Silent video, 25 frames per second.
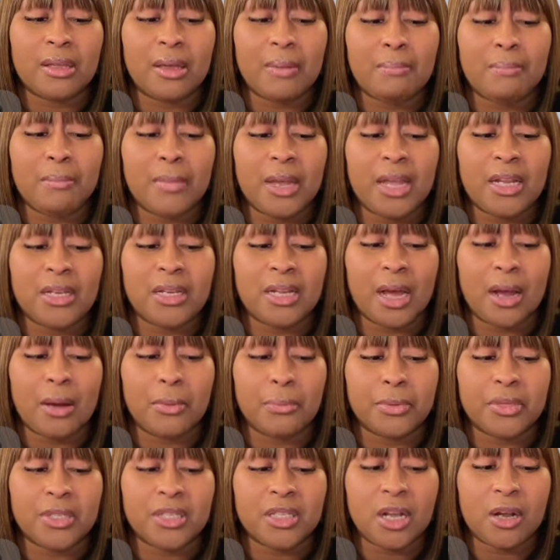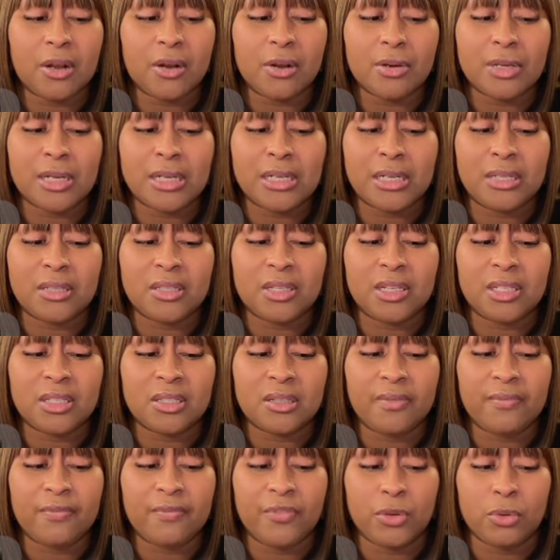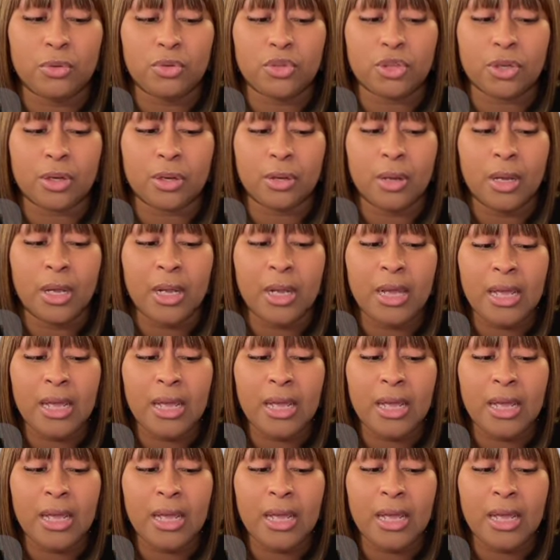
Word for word: that may not return in the distant future.